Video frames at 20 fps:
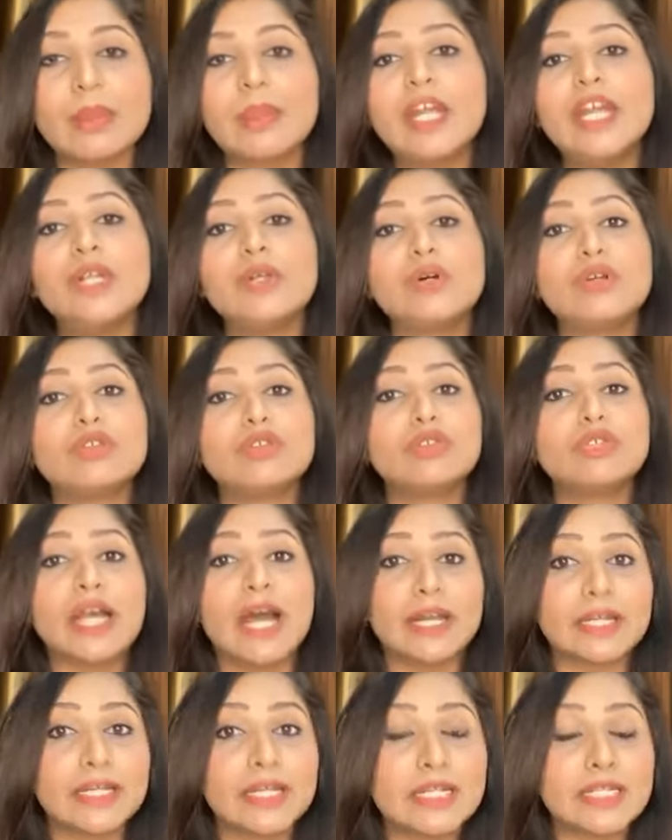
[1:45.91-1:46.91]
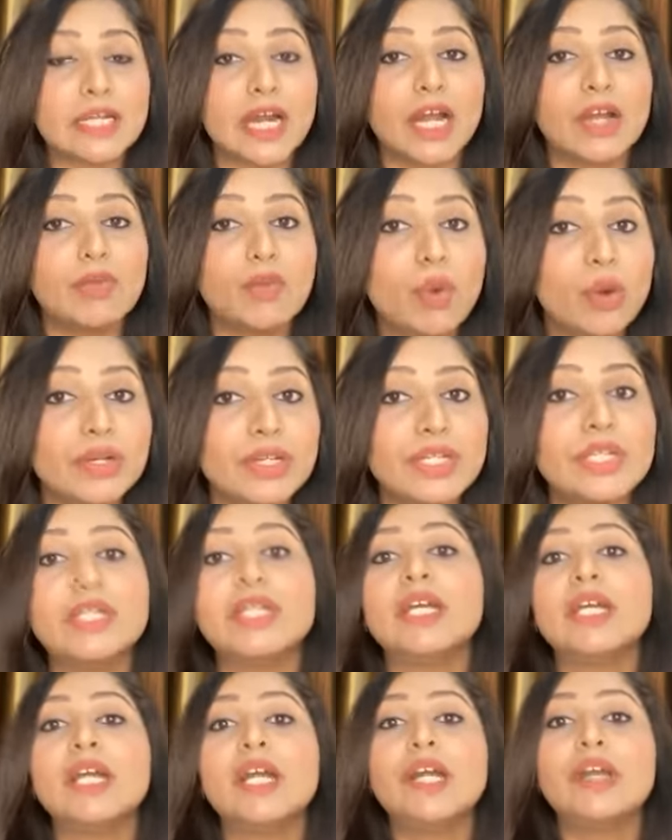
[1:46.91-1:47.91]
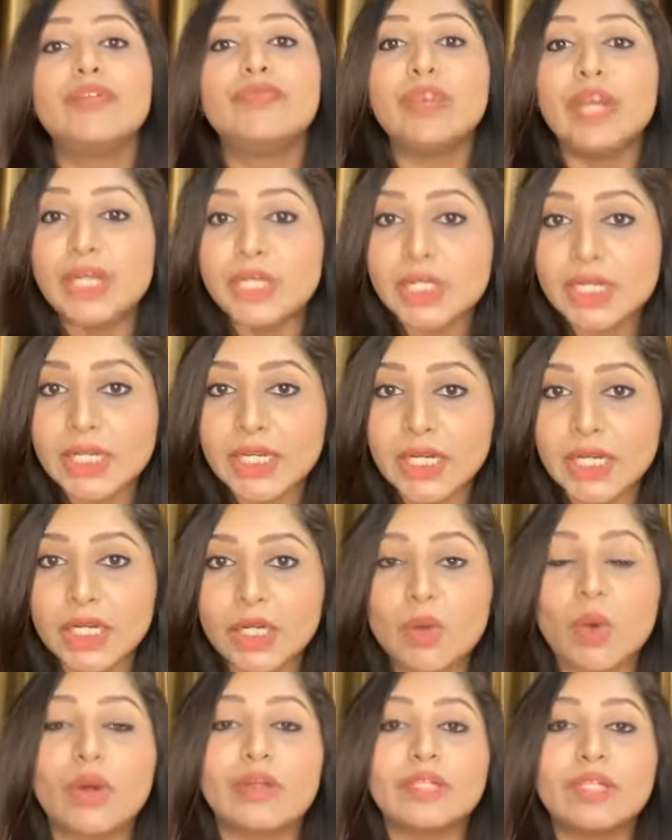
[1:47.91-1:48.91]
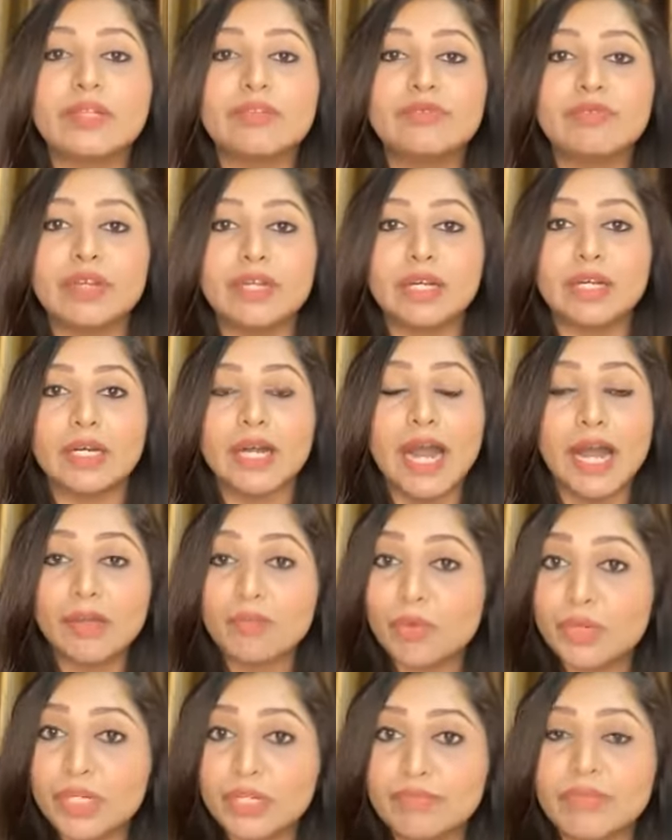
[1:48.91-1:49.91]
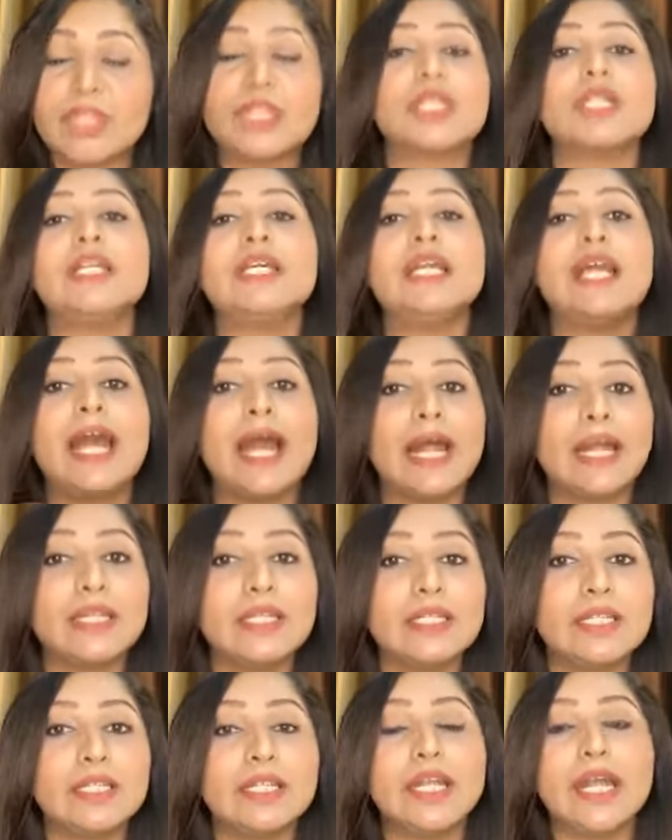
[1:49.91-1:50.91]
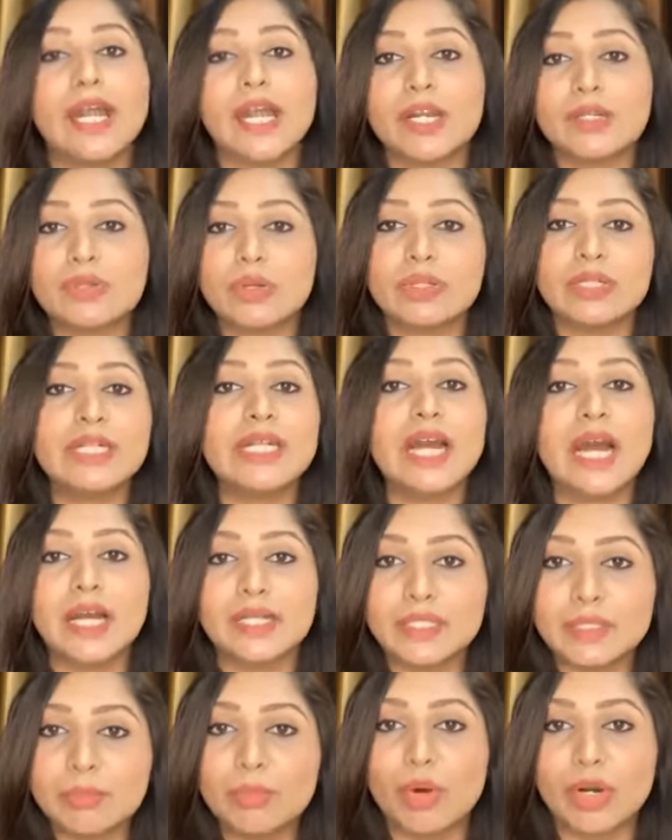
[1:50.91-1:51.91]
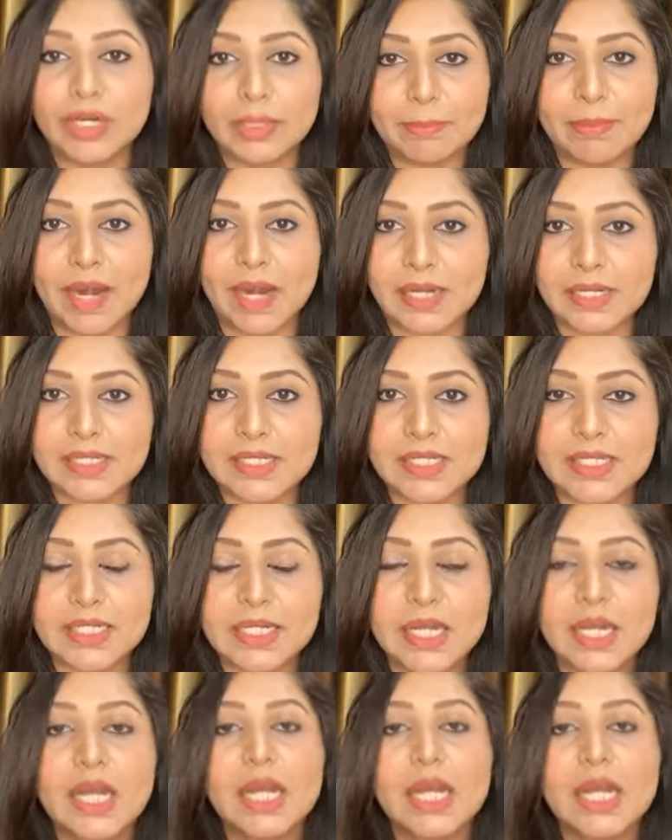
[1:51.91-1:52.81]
It also targets unwanted facial hair on the unwanted facial hair and the hairs on the other body parts.